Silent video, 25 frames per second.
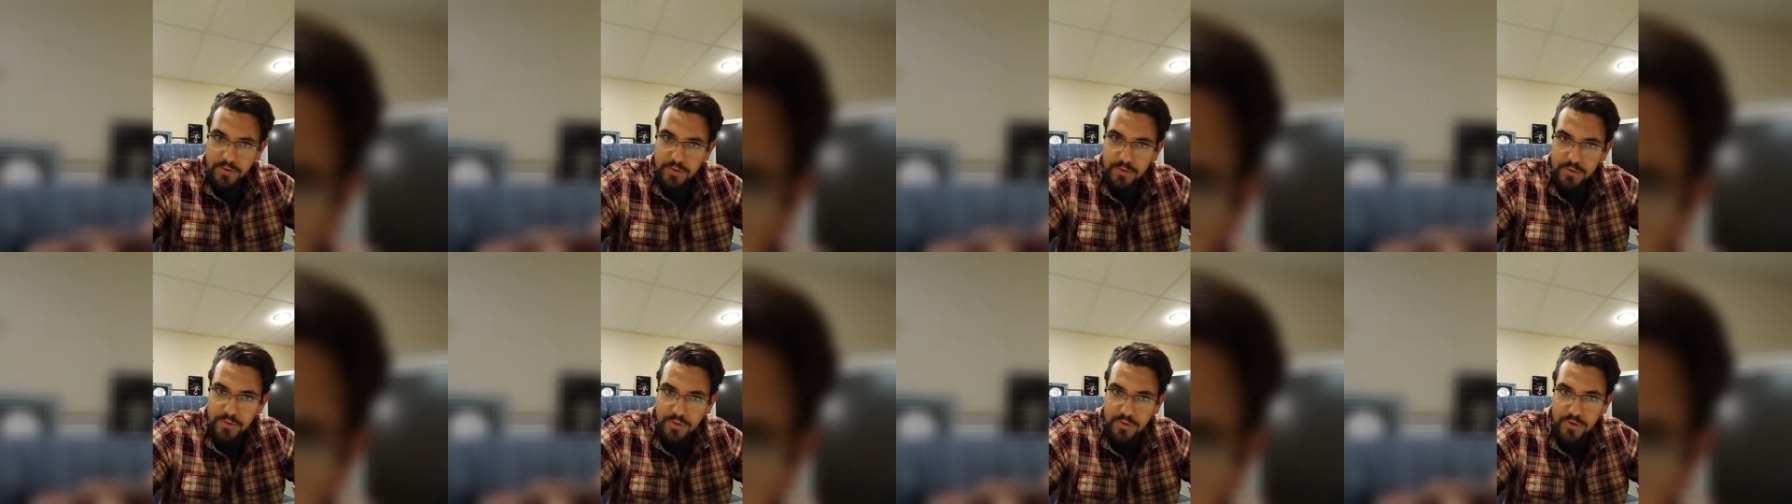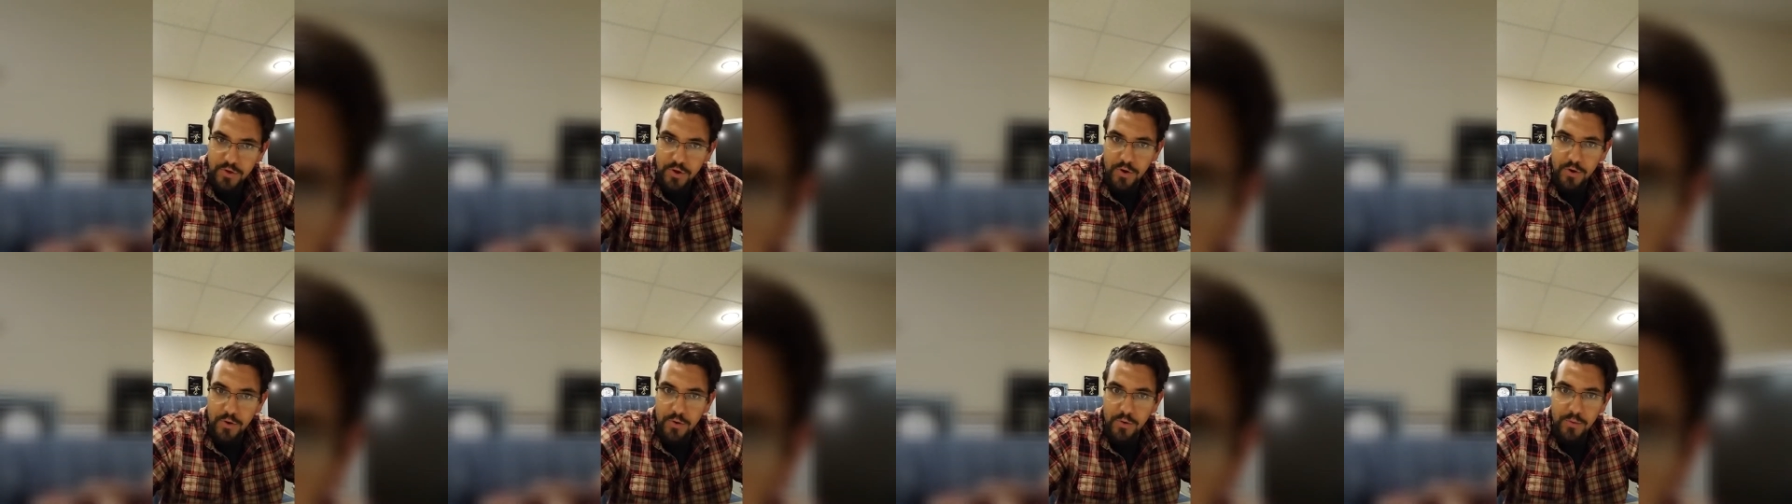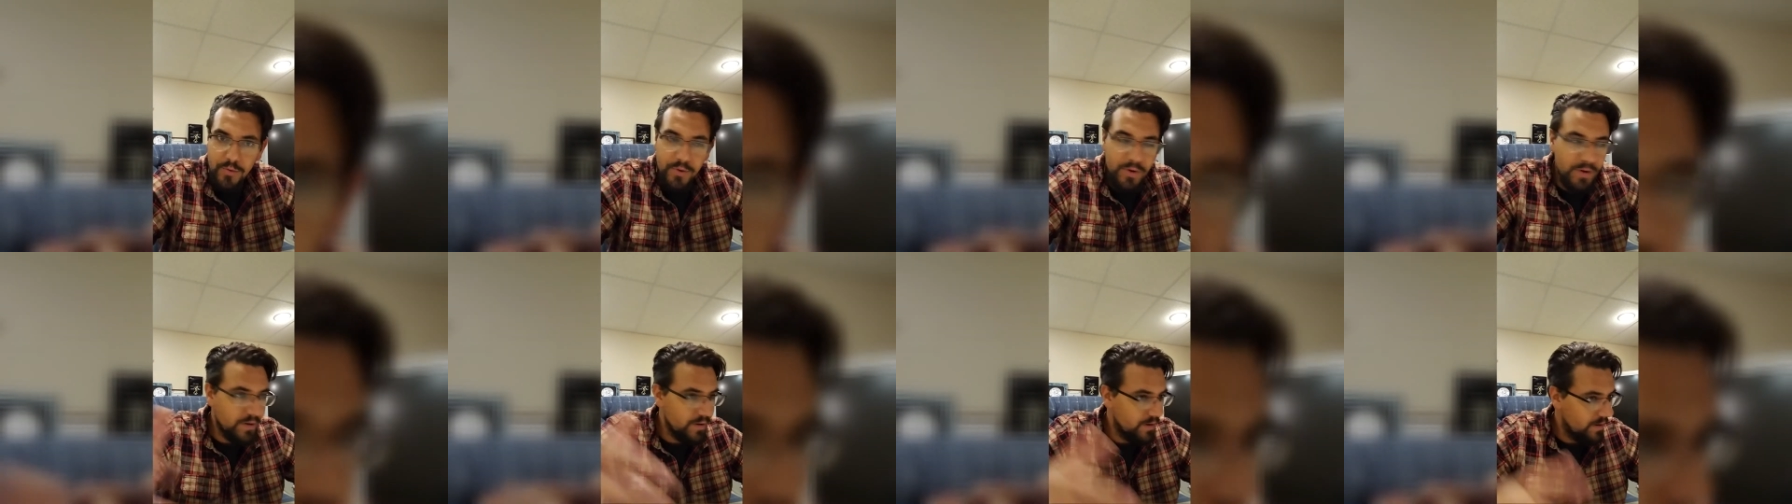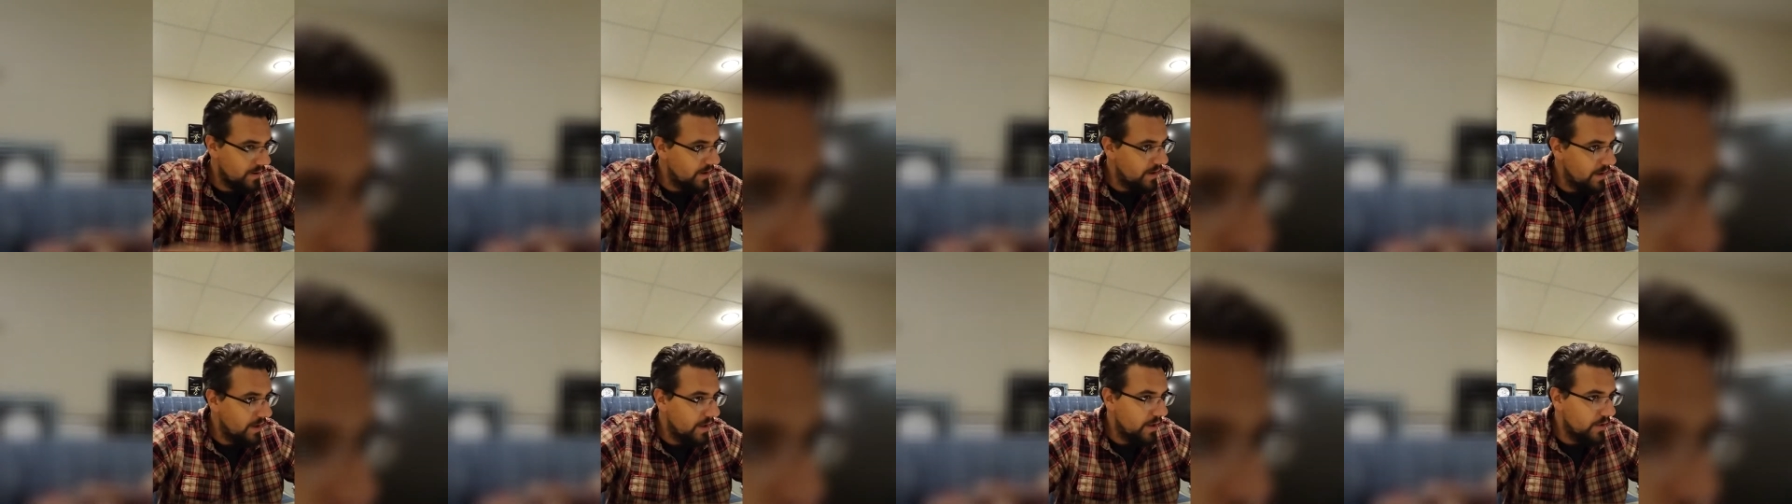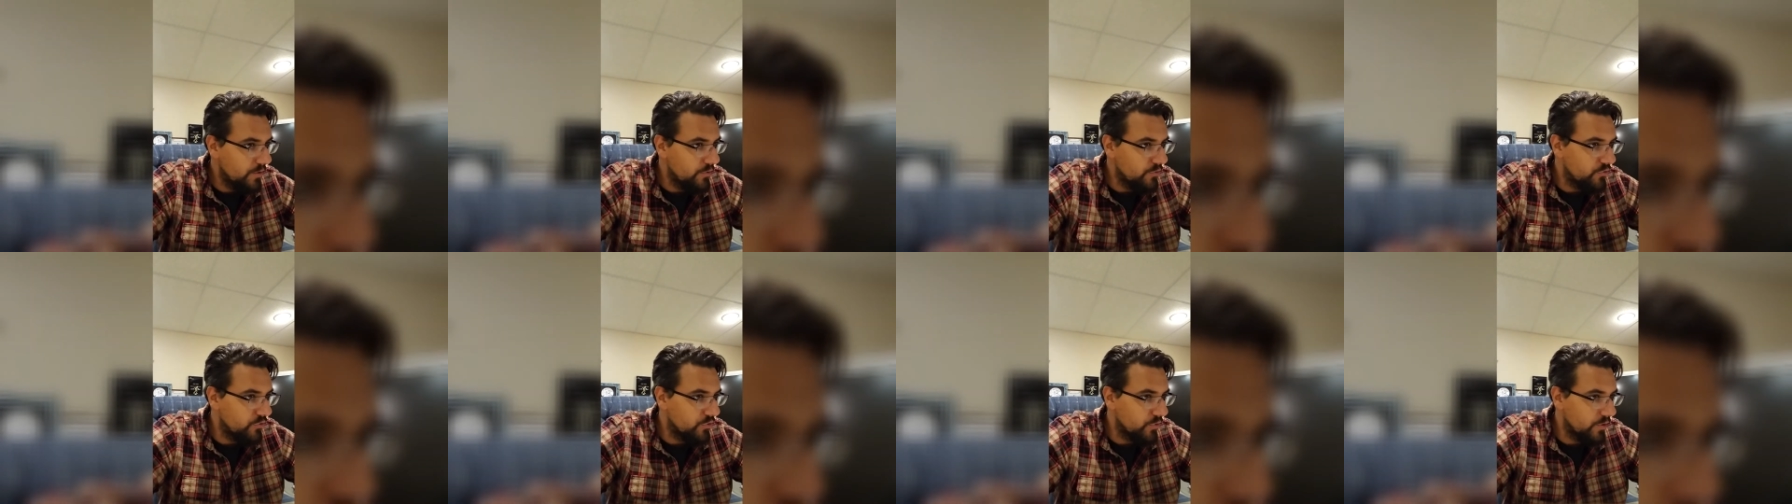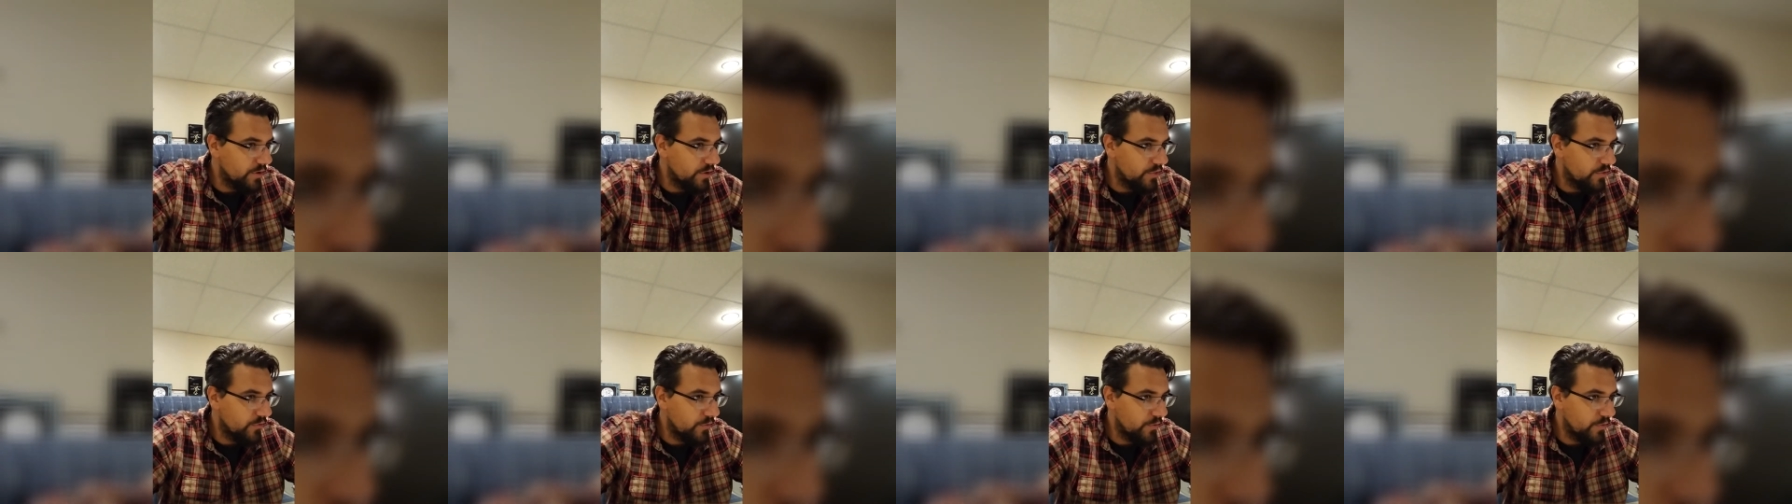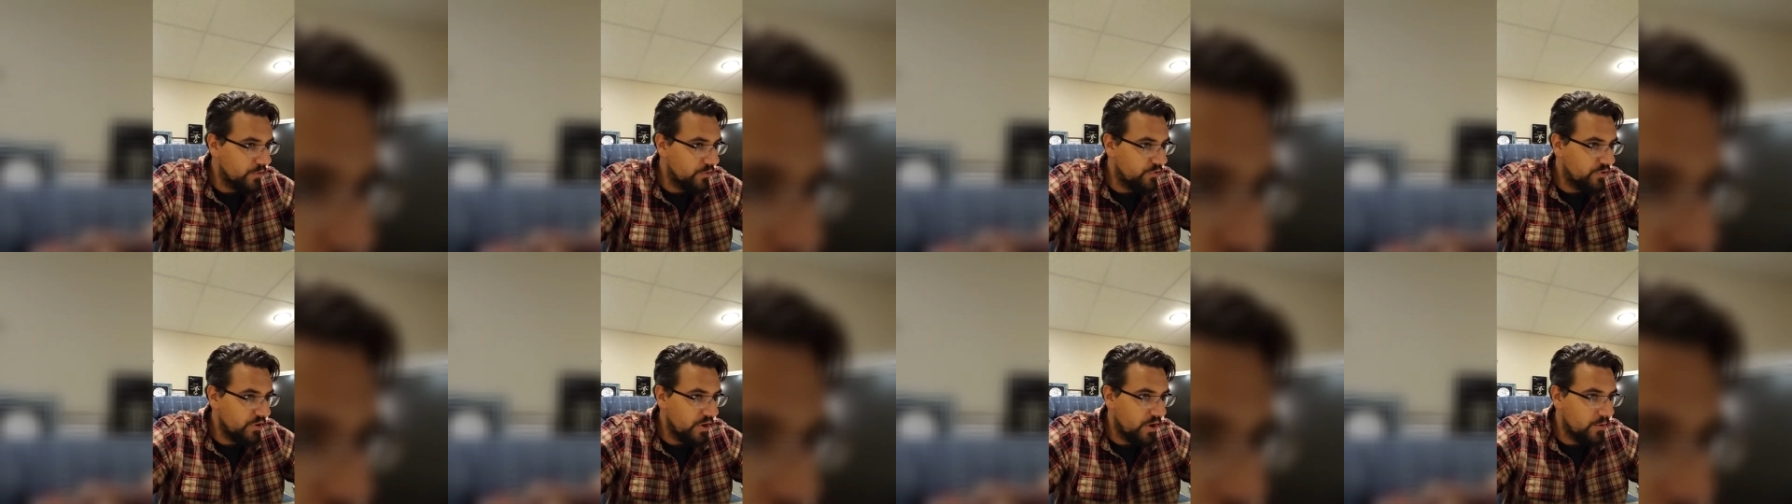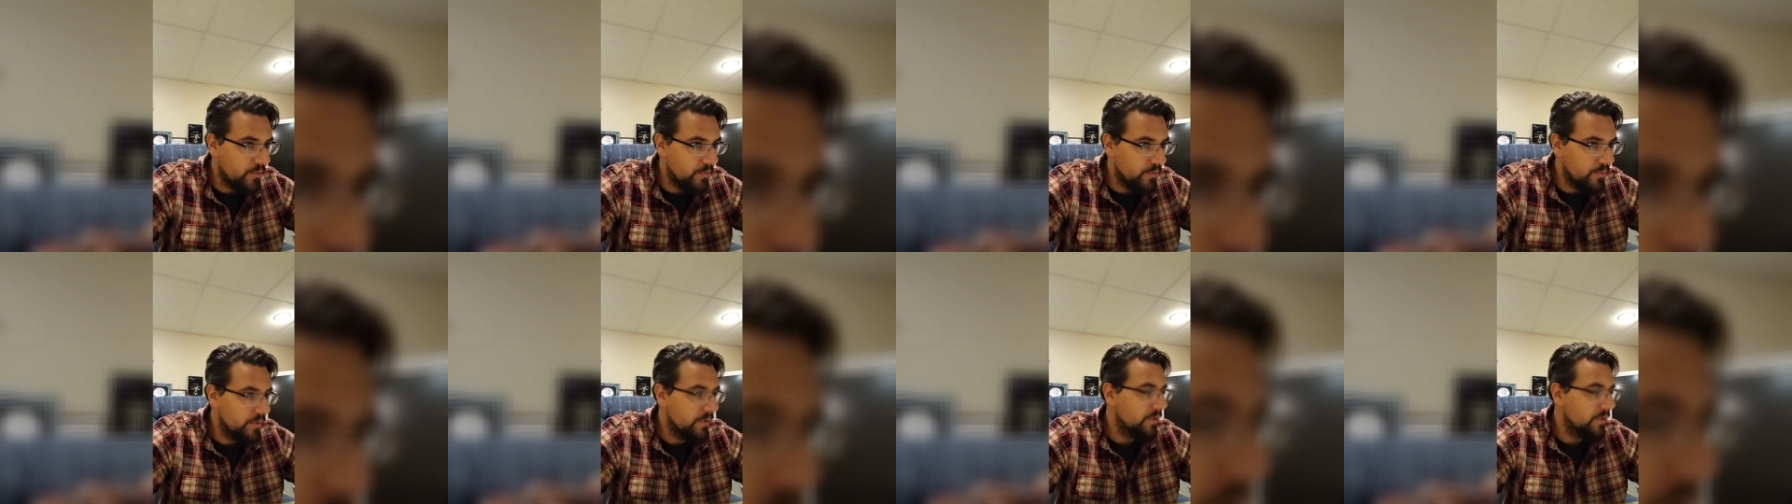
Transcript: so join us for the show.